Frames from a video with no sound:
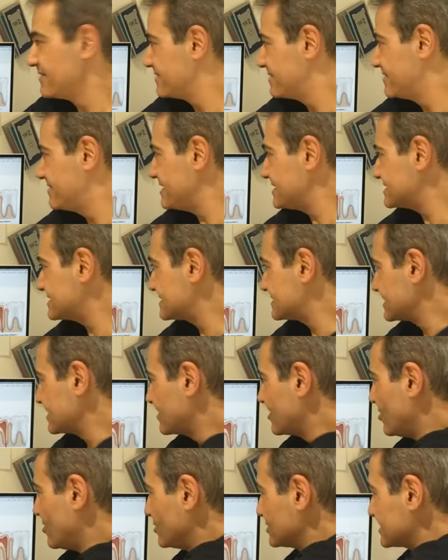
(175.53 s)
This
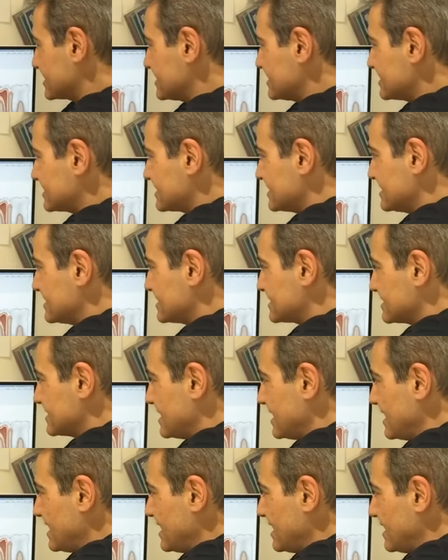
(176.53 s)
causes these
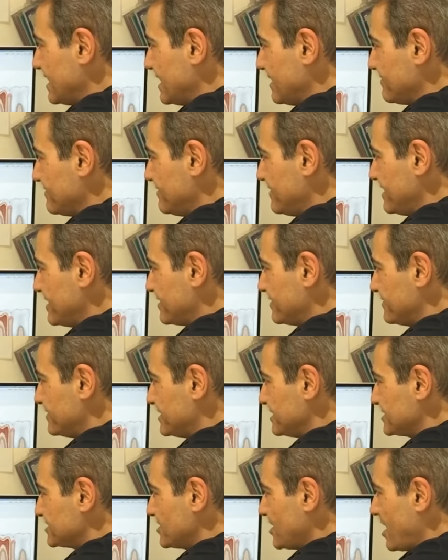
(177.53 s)

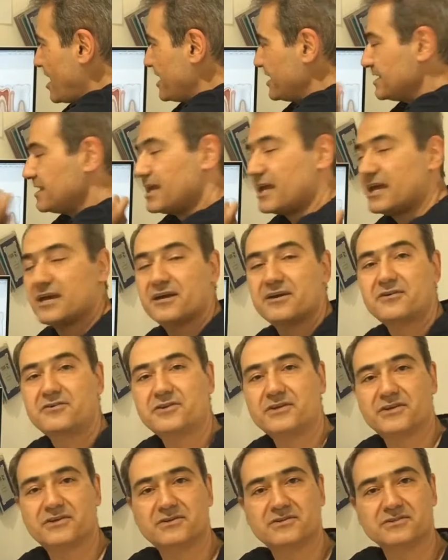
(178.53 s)
very tiny
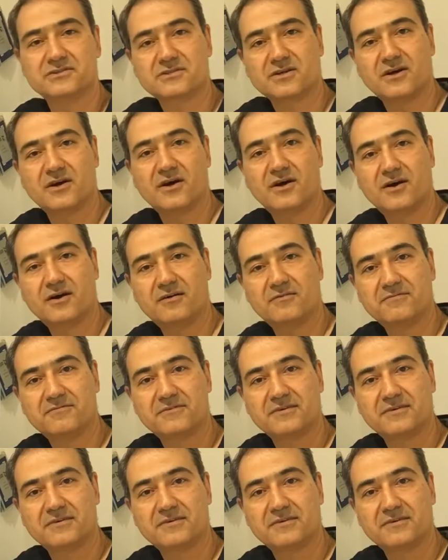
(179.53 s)
areas of